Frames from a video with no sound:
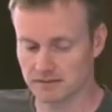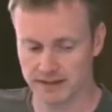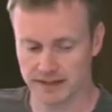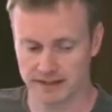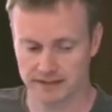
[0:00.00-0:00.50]

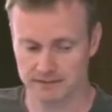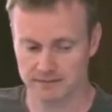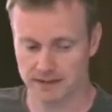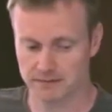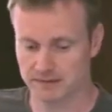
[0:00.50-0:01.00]
We
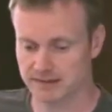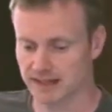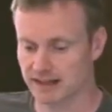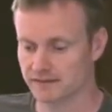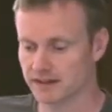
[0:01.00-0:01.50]
want to
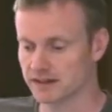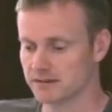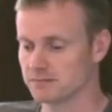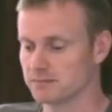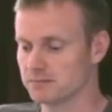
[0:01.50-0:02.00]

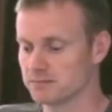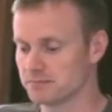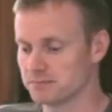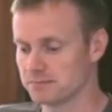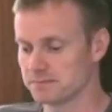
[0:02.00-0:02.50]
have
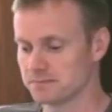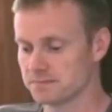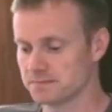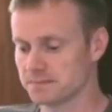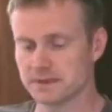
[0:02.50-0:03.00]

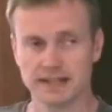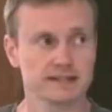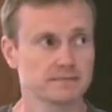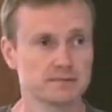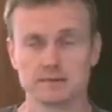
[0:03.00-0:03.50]

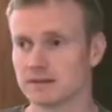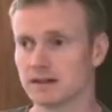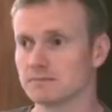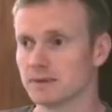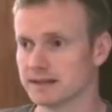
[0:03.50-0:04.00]
predictable
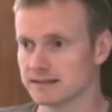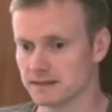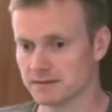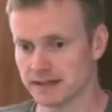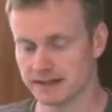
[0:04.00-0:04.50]
code base,
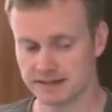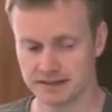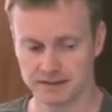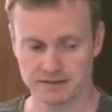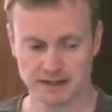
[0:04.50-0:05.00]
so we need
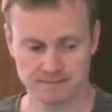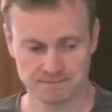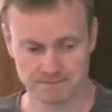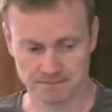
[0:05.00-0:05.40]
to